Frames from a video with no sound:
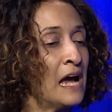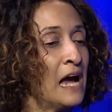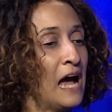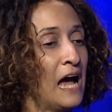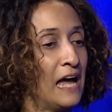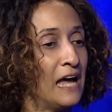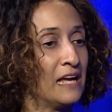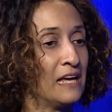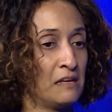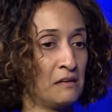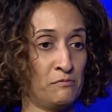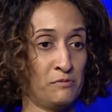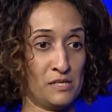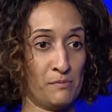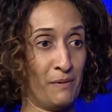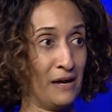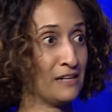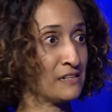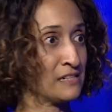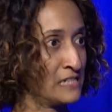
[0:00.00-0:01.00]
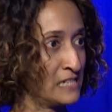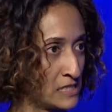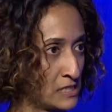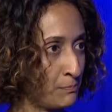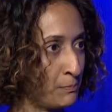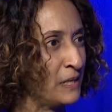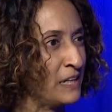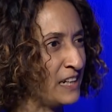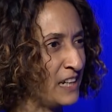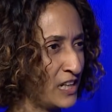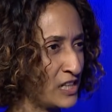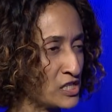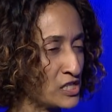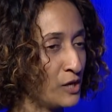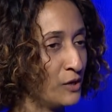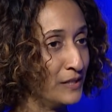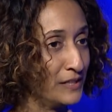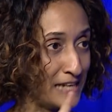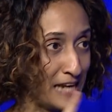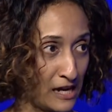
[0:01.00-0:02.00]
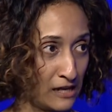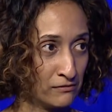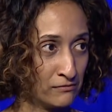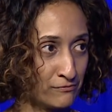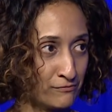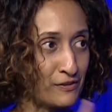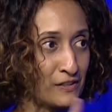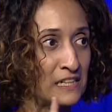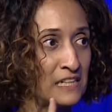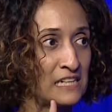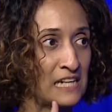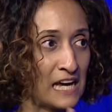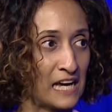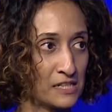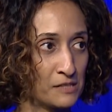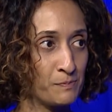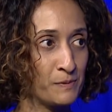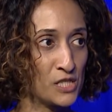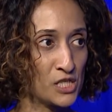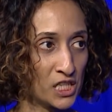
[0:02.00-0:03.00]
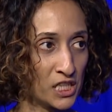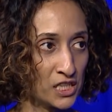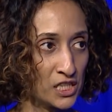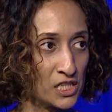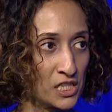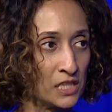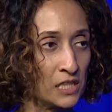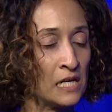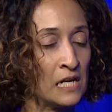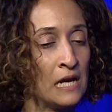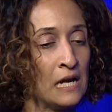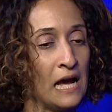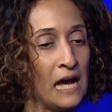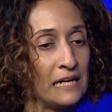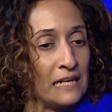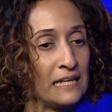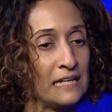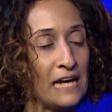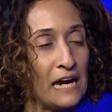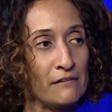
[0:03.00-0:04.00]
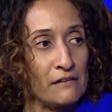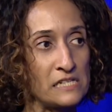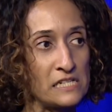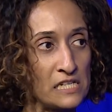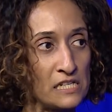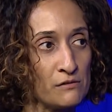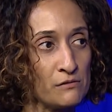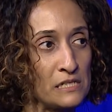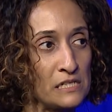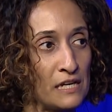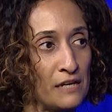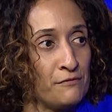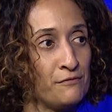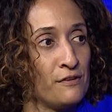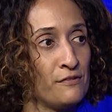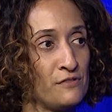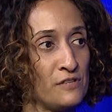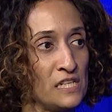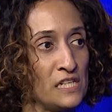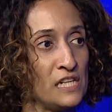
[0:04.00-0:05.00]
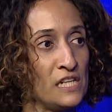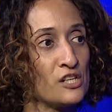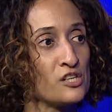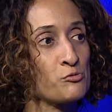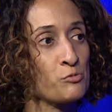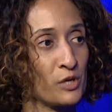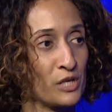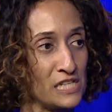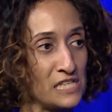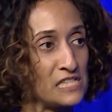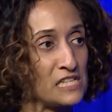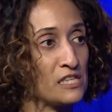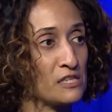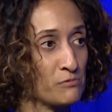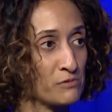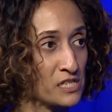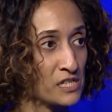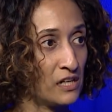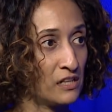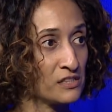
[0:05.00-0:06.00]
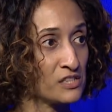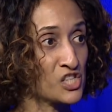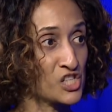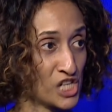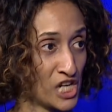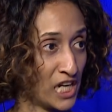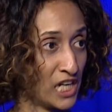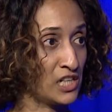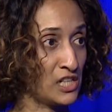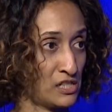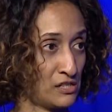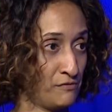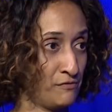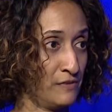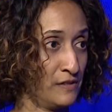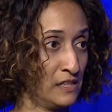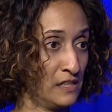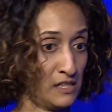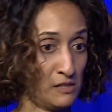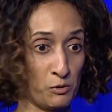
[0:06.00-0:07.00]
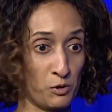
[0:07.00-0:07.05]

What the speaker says: It was about discipline and so on. Now, Finland has been changing, and I guarantee you in 10, 15 years, we're going to see the results change in Finland.